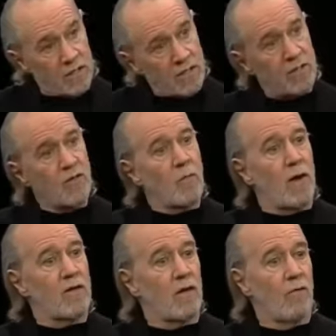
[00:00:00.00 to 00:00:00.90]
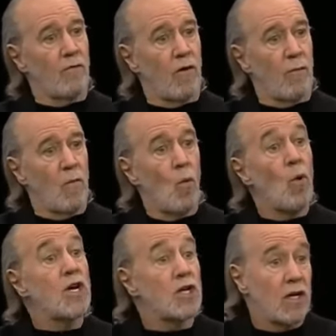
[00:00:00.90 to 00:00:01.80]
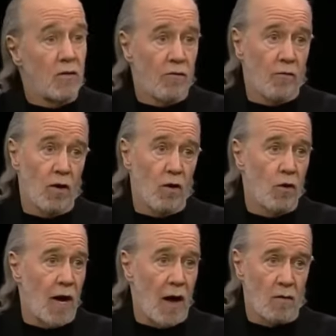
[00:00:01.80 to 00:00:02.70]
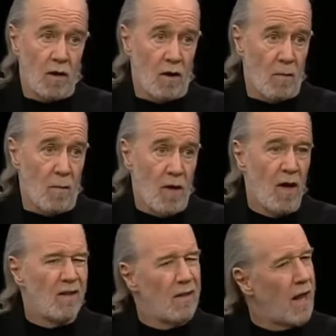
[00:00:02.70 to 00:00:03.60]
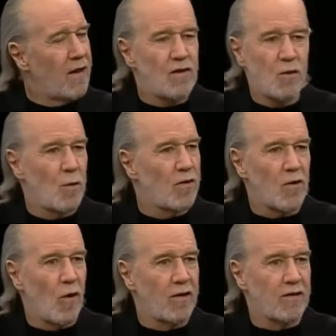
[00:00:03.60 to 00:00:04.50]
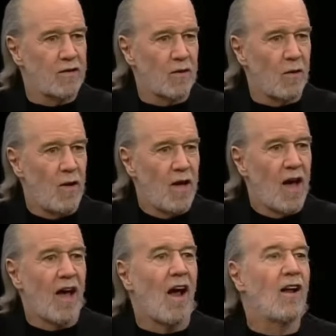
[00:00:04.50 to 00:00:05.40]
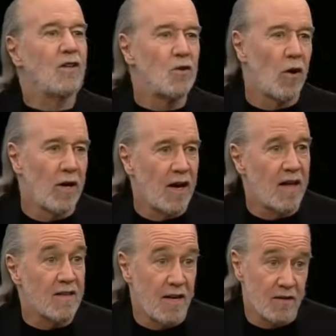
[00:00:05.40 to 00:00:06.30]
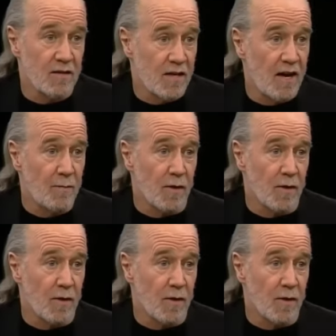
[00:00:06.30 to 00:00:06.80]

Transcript: distance myself from wishing for a good outcome. Let it do what it's going to do, and I'll enjoy it as an entertainment.